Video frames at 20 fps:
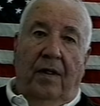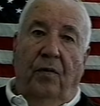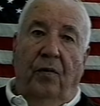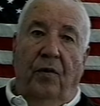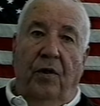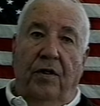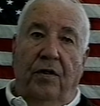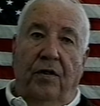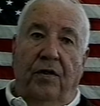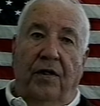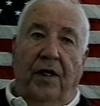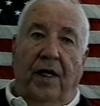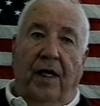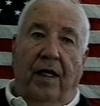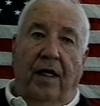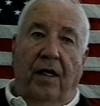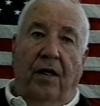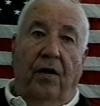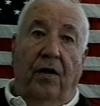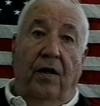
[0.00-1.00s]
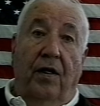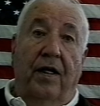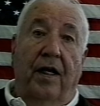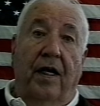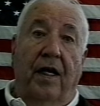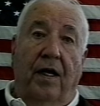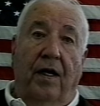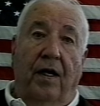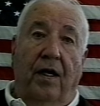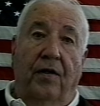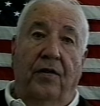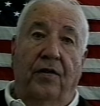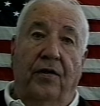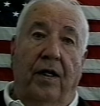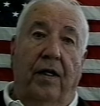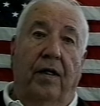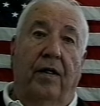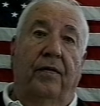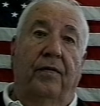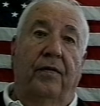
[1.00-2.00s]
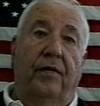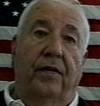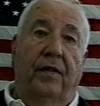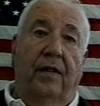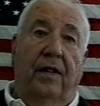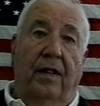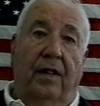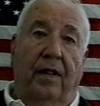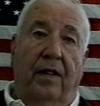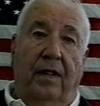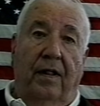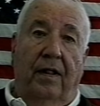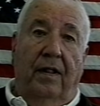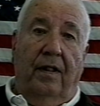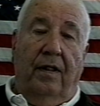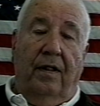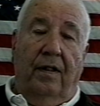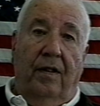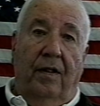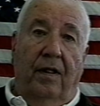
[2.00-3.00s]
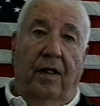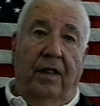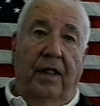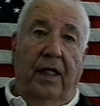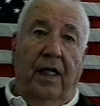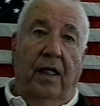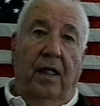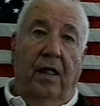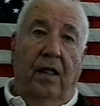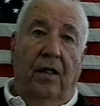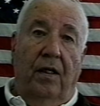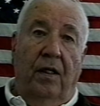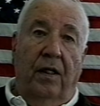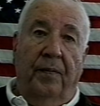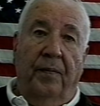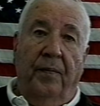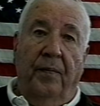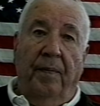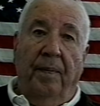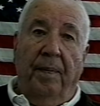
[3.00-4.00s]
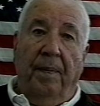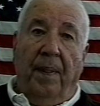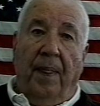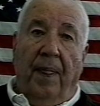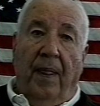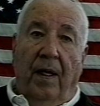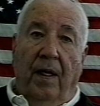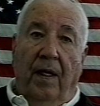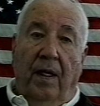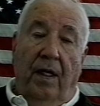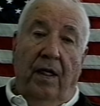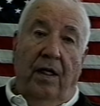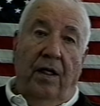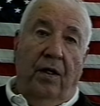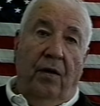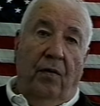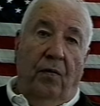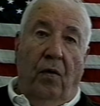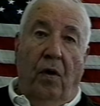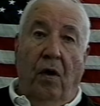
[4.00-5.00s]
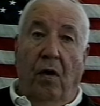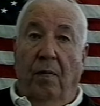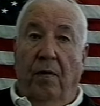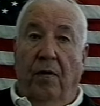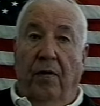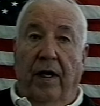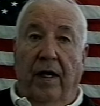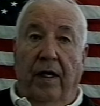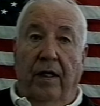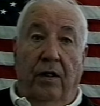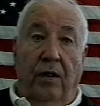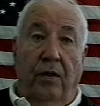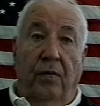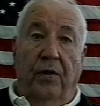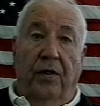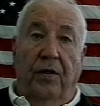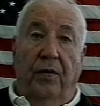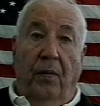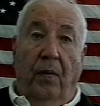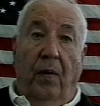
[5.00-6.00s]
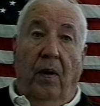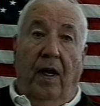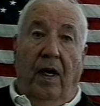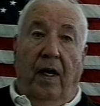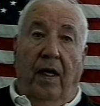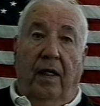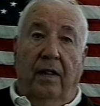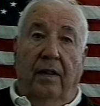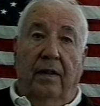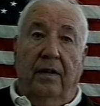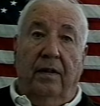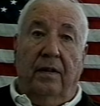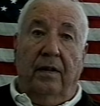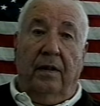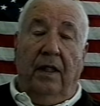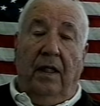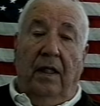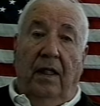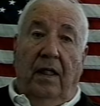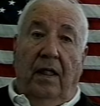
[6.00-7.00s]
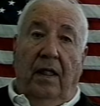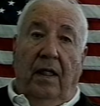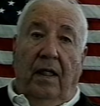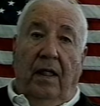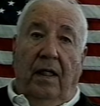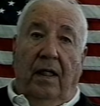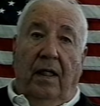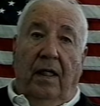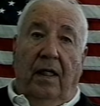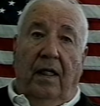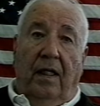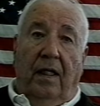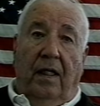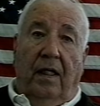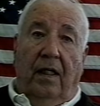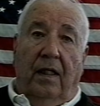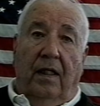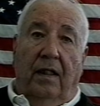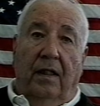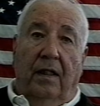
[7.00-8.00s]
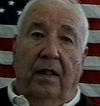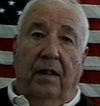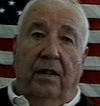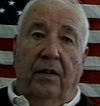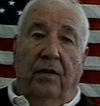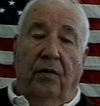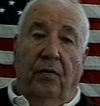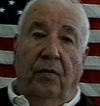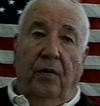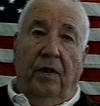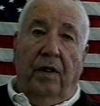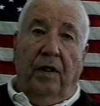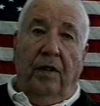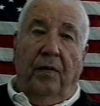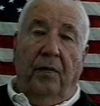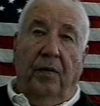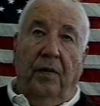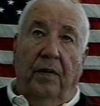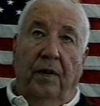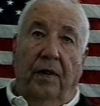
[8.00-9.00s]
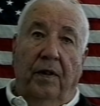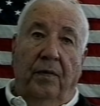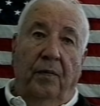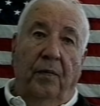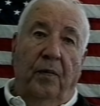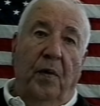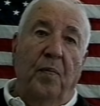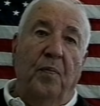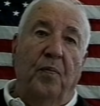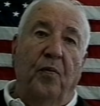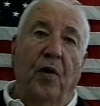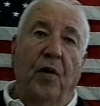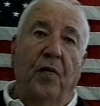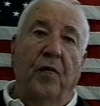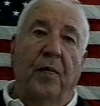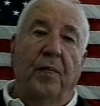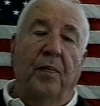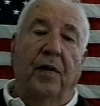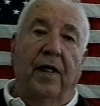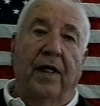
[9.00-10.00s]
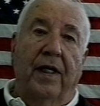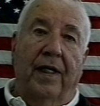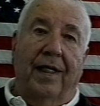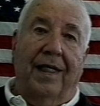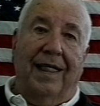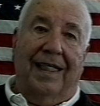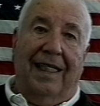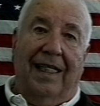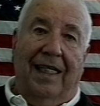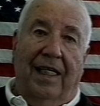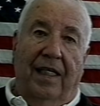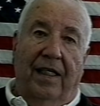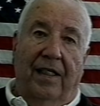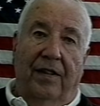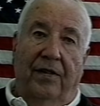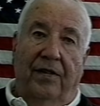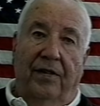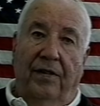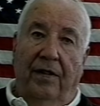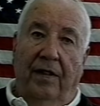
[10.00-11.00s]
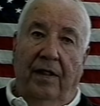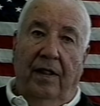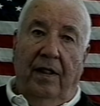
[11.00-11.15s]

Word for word: We just had to entertain ourselves uh, all day long, and you could roam around, do what you want. Uh, so we, we, we would play cards.